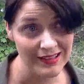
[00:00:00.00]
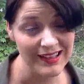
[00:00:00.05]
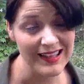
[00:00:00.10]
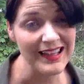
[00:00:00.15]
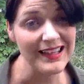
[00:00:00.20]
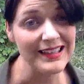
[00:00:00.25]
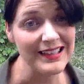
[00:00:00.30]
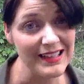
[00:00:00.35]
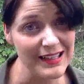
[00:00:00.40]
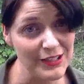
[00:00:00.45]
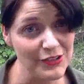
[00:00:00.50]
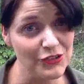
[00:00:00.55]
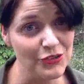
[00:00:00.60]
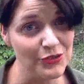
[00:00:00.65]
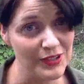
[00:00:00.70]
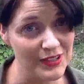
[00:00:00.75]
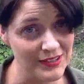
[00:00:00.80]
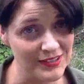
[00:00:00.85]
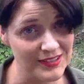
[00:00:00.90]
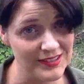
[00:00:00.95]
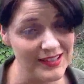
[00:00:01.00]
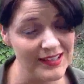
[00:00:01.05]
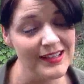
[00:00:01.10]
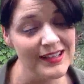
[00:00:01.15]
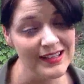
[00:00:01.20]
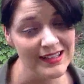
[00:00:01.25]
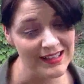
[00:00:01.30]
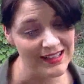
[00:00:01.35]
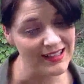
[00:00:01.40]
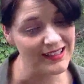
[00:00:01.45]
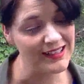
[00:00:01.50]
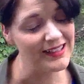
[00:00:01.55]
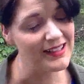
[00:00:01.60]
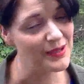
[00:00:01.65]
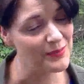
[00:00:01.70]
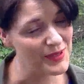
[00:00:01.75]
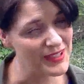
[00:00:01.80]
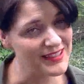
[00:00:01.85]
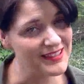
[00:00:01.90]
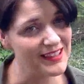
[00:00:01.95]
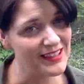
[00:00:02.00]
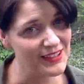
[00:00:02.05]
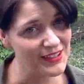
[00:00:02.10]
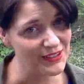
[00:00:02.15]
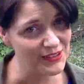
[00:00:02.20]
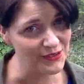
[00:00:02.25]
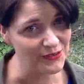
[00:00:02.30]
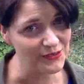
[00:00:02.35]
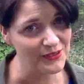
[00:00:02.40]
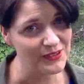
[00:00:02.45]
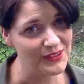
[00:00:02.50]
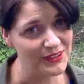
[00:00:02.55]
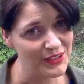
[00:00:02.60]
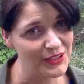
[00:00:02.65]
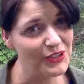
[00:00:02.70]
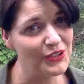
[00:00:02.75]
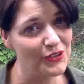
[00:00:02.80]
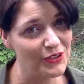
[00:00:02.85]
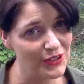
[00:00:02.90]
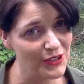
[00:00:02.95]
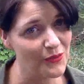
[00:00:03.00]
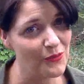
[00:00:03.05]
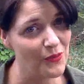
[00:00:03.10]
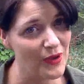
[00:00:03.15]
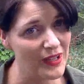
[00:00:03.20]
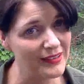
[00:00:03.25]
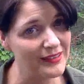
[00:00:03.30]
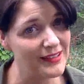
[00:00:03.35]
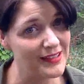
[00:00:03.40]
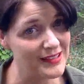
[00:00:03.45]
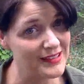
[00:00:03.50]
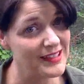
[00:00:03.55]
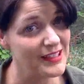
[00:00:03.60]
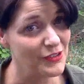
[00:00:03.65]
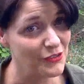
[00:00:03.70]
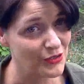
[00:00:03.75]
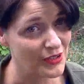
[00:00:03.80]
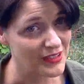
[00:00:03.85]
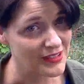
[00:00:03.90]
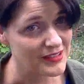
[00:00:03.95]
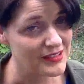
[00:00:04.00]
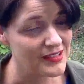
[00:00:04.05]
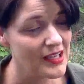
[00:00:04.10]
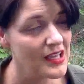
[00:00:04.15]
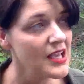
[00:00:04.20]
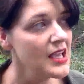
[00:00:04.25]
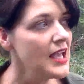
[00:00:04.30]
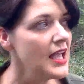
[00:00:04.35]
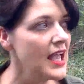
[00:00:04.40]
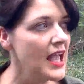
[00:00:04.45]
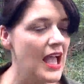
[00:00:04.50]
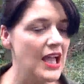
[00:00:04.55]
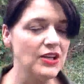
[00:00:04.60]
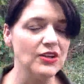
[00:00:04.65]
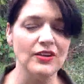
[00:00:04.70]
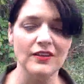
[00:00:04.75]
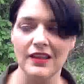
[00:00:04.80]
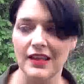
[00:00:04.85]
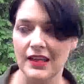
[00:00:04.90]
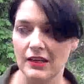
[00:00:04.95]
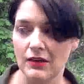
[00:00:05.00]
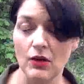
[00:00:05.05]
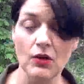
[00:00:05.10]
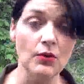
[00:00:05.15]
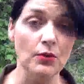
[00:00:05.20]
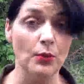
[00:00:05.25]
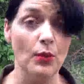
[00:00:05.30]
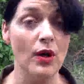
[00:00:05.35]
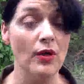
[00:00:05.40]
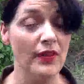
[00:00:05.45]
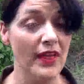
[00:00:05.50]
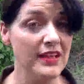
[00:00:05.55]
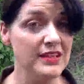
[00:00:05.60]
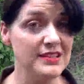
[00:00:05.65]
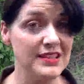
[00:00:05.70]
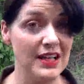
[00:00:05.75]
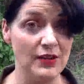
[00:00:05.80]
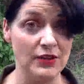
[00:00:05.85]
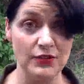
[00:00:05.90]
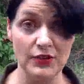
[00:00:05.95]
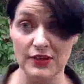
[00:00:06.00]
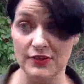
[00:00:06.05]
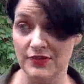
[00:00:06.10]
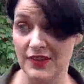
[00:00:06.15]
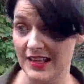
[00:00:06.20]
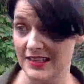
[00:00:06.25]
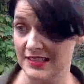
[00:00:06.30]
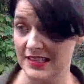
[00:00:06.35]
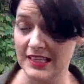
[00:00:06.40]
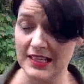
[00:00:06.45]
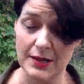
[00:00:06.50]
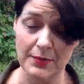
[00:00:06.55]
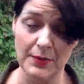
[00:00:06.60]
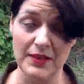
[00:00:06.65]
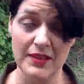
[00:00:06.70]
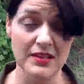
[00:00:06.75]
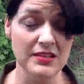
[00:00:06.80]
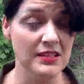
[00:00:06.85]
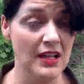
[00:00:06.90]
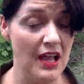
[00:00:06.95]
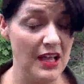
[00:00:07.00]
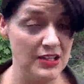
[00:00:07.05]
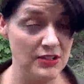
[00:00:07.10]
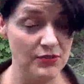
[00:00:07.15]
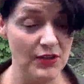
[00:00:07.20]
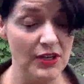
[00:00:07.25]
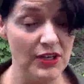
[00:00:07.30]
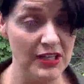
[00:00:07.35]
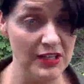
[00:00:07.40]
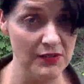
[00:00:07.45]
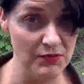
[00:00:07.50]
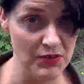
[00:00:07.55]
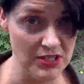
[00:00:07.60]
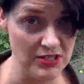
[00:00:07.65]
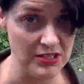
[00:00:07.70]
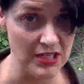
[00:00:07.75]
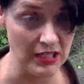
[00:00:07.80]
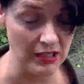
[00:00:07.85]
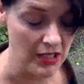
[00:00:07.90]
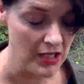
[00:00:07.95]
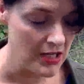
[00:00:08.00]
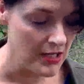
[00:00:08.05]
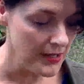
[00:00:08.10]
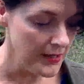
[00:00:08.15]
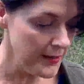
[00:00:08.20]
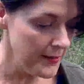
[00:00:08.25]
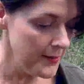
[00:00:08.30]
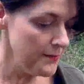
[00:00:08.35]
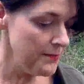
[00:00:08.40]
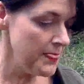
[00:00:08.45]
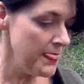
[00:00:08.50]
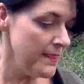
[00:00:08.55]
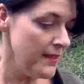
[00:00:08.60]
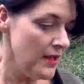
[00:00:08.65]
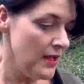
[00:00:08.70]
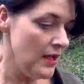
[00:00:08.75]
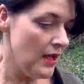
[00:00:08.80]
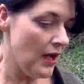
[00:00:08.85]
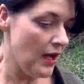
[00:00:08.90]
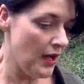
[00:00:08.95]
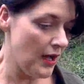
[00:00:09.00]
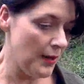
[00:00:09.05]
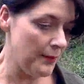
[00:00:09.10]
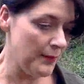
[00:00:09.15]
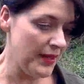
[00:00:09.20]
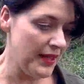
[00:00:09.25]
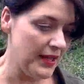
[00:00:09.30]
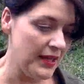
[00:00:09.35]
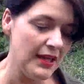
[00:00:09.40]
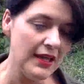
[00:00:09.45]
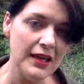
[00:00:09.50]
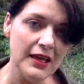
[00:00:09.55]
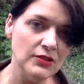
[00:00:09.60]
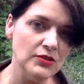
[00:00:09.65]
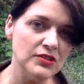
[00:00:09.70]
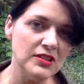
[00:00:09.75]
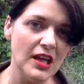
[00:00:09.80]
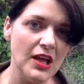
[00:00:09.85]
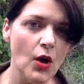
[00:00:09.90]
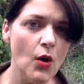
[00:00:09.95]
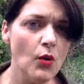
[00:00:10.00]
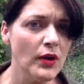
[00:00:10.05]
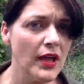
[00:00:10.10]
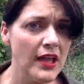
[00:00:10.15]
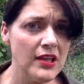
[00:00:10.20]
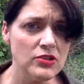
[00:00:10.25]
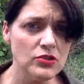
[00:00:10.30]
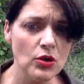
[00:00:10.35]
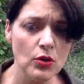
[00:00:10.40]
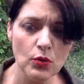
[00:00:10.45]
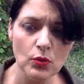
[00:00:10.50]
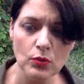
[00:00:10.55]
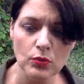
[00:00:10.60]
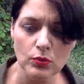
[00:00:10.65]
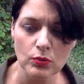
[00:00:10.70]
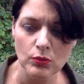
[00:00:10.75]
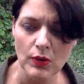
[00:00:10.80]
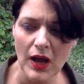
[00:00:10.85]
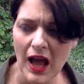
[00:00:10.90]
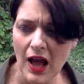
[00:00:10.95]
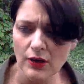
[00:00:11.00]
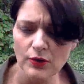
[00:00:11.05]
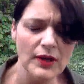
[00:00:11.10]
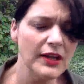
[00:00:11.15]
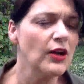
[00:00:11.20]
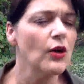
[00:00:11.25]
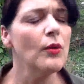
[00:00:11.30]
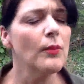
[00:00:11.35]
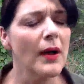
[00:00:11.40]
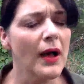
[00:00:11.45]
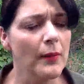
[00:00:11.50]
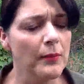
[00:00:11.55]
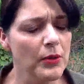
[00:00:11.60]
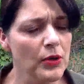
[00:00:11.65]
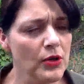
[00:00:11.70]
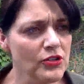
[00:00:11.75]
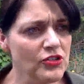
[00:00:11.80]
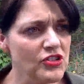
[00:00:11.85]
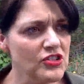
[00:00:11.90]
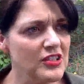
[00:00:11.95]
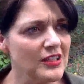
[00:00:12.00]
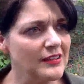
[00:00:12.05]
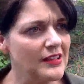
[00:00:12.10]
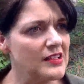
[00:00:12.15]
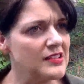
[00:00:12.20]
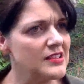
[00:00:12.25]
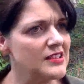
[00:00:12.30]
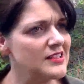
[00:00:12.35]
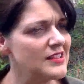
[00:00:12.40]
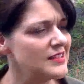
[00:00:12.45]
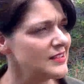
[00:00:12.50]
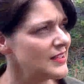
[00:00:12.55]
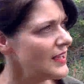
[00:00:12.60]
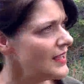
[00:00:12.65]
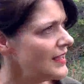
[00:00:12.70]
An interest. And let me tell you, you're going to want this interest." And you're like, "Oh, well, that sounds very fascinating. I mean, this guy is very convincing." And you say, "Okay, so how do I go about purchasing this?" He says,